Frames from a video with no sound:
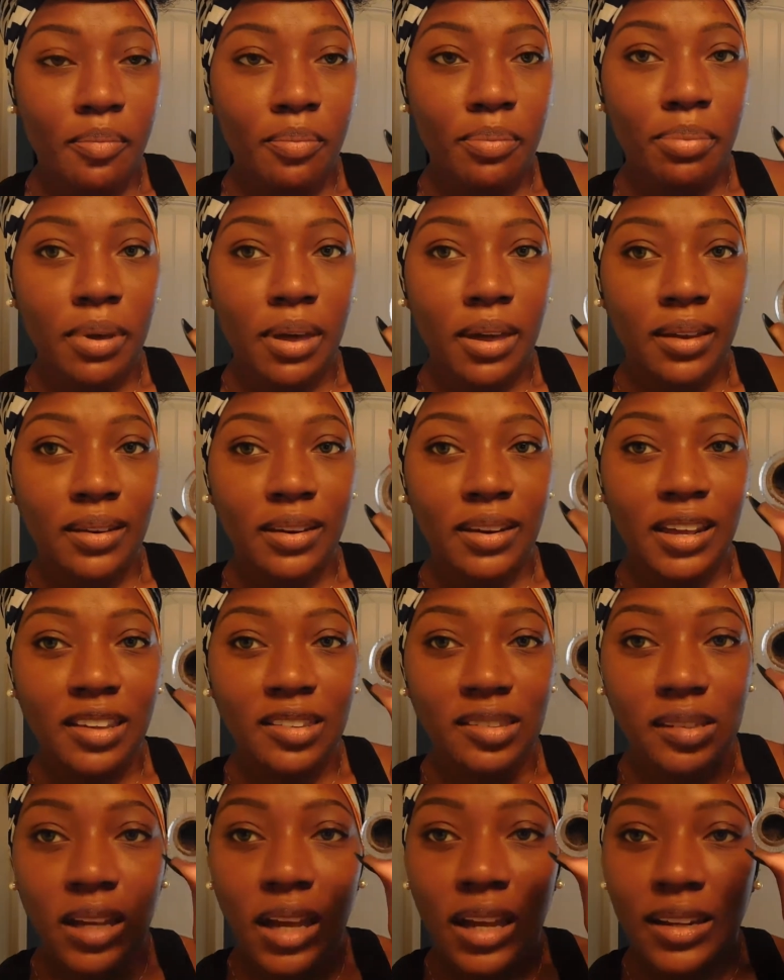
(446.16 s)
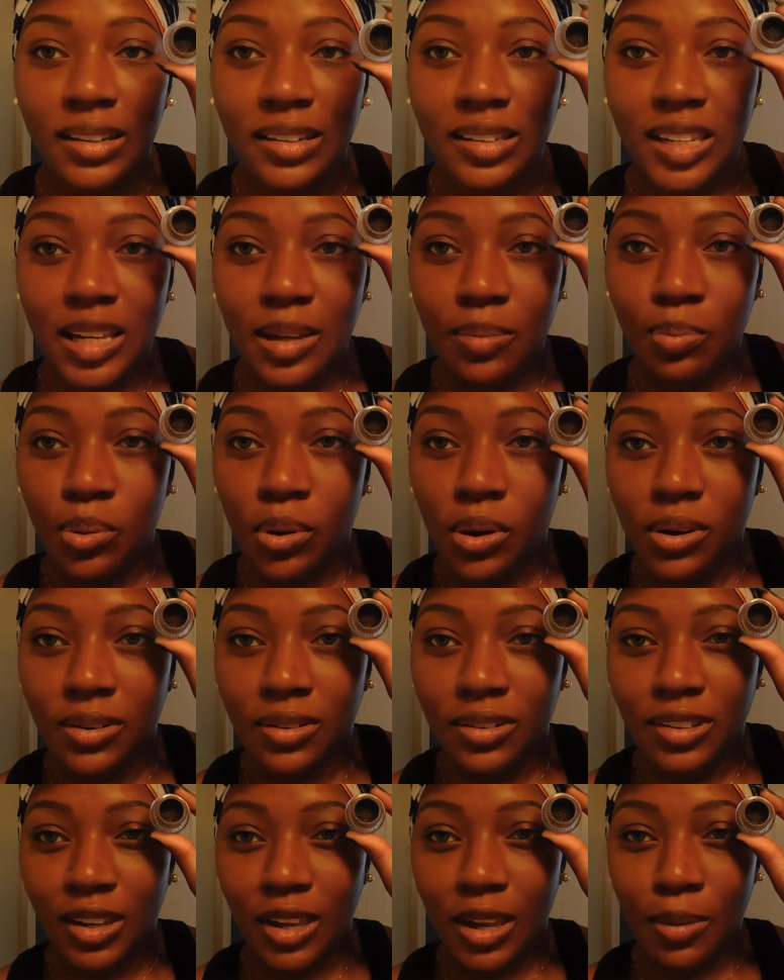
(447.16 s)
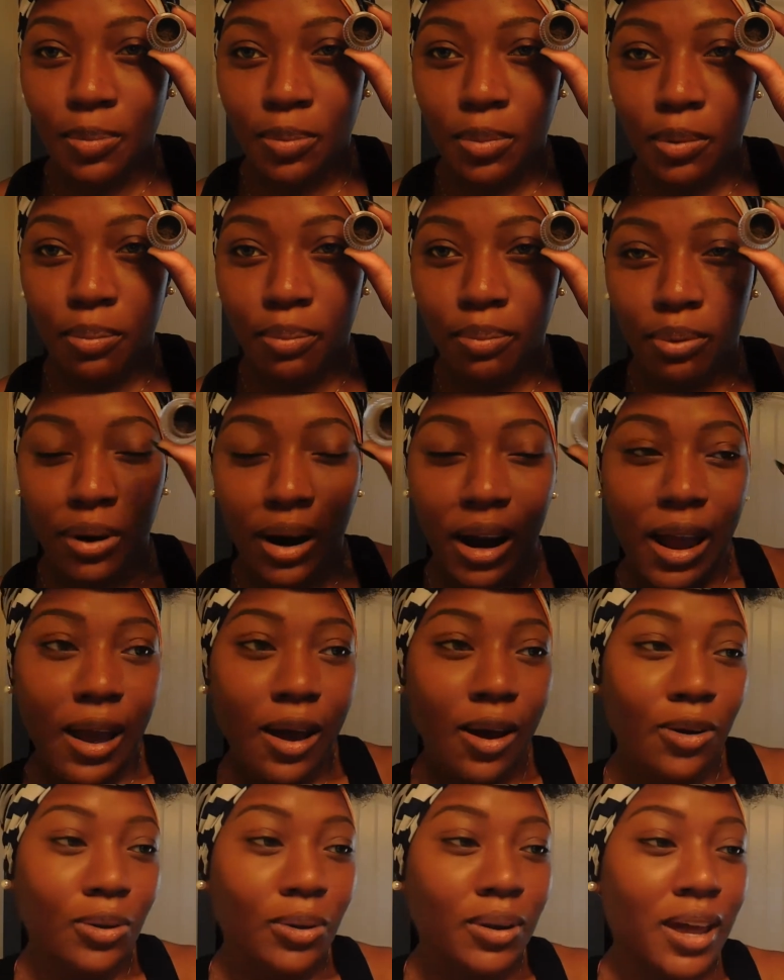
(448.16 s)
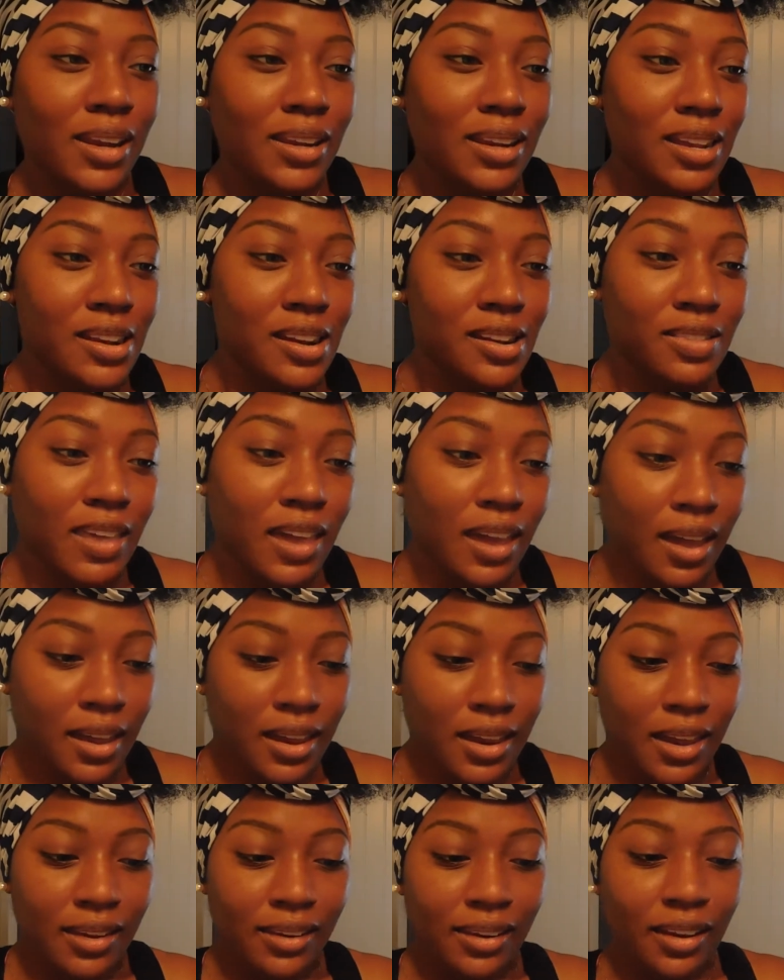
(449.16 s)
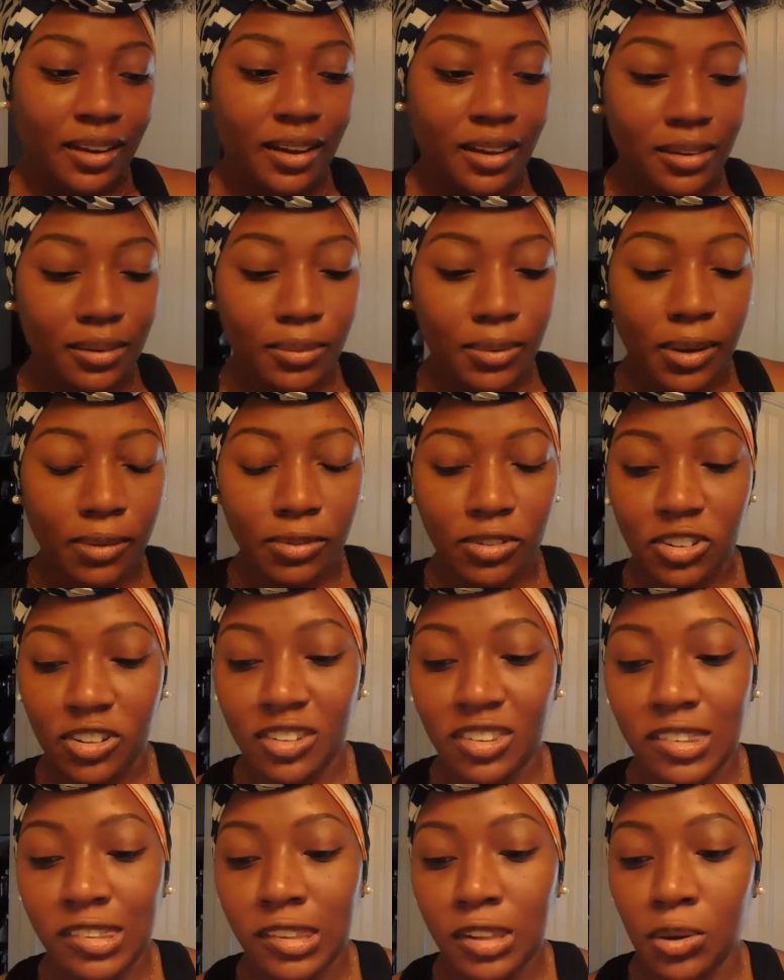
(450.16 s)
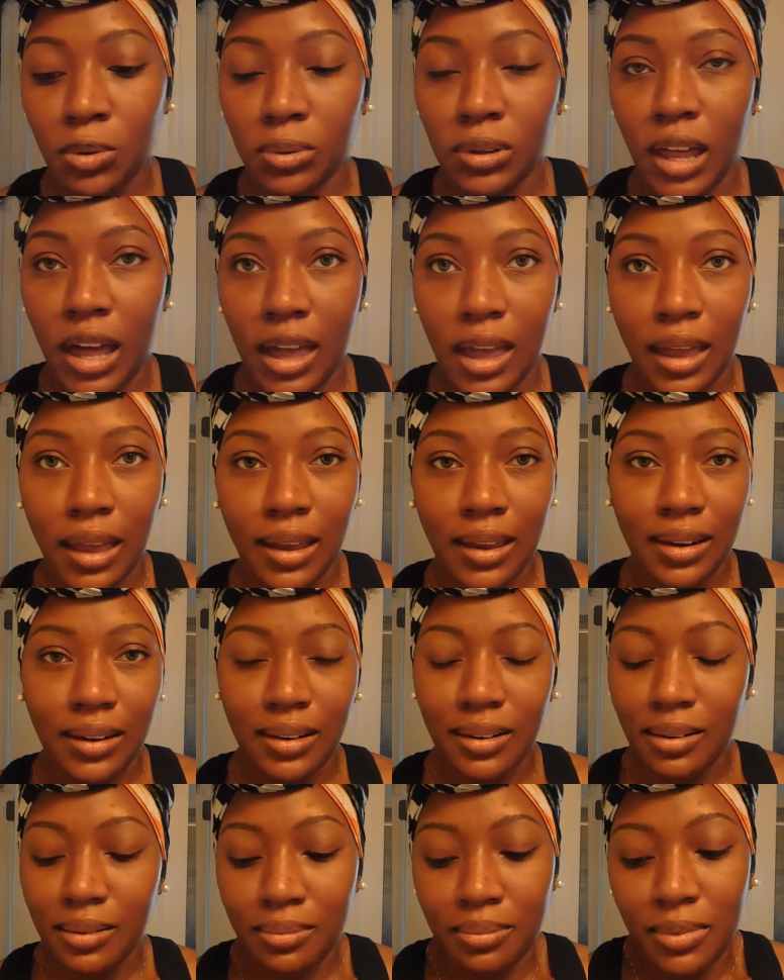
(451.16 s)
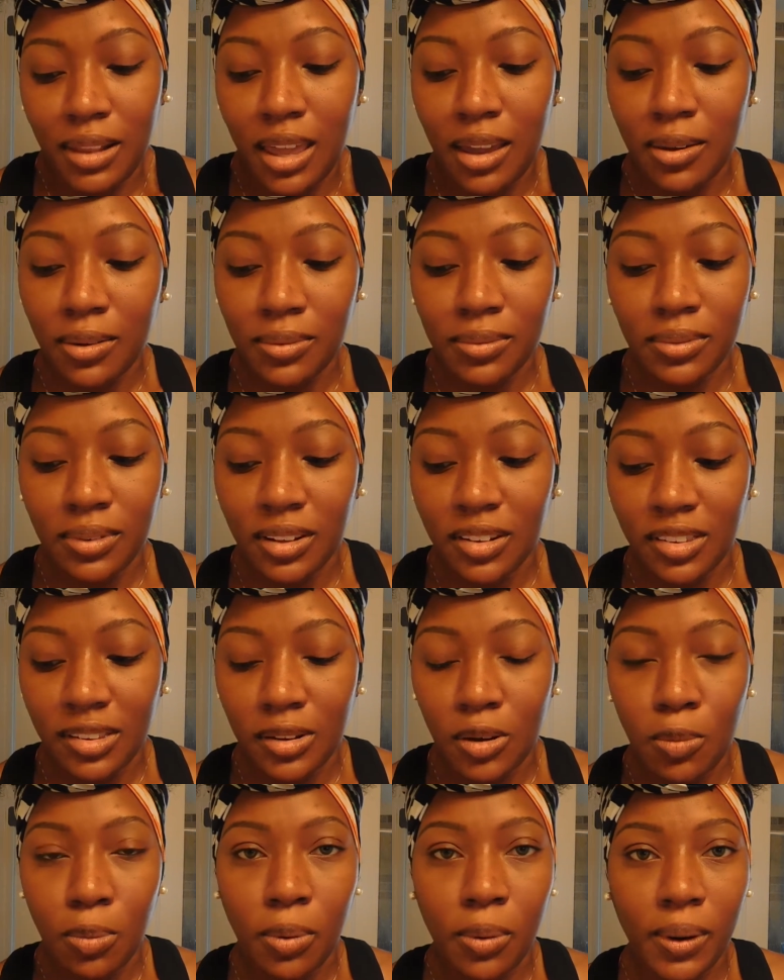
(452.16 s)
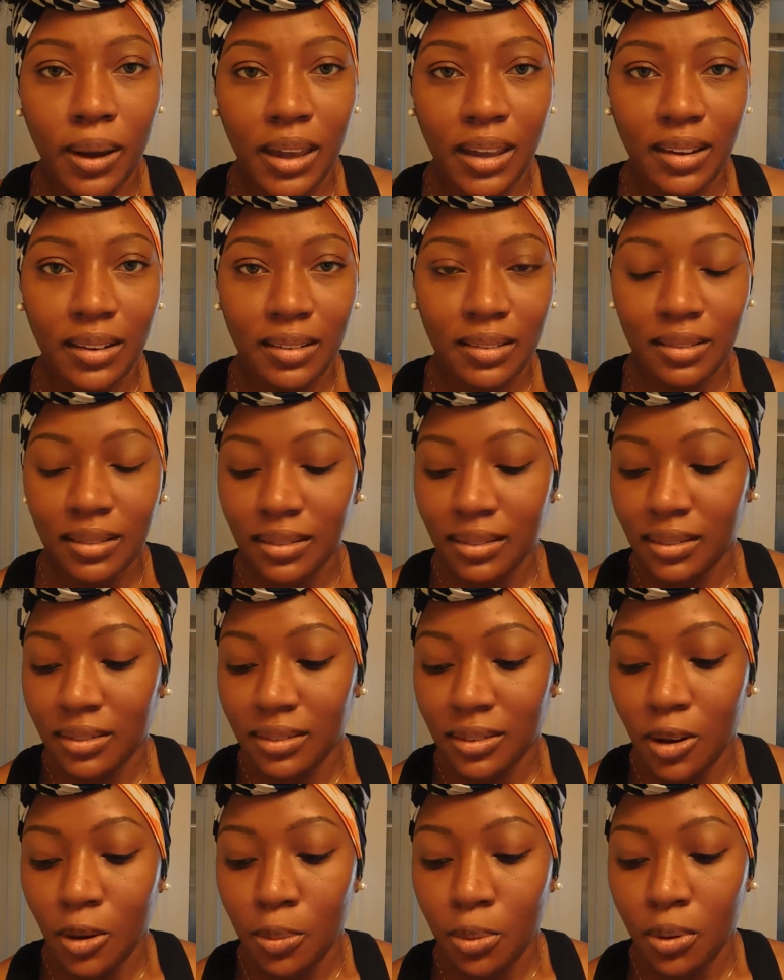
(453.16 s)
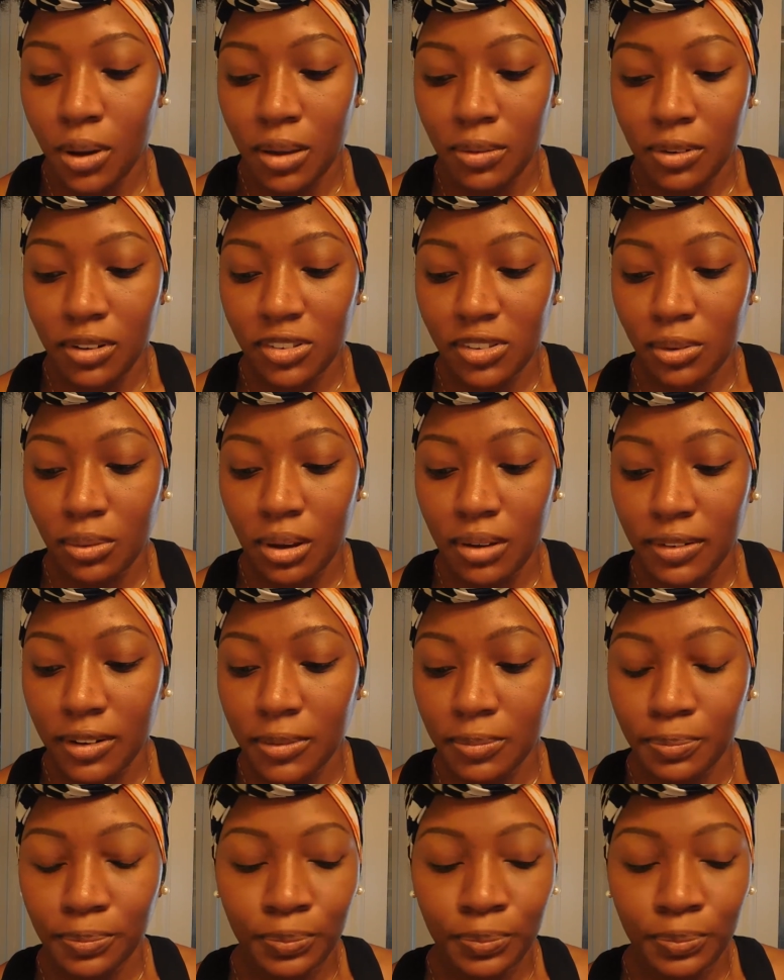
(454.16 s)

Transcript: But it's that deep, deep brown. I needed that. And the other one was just so light. Like, it's no point. No point whatsoever.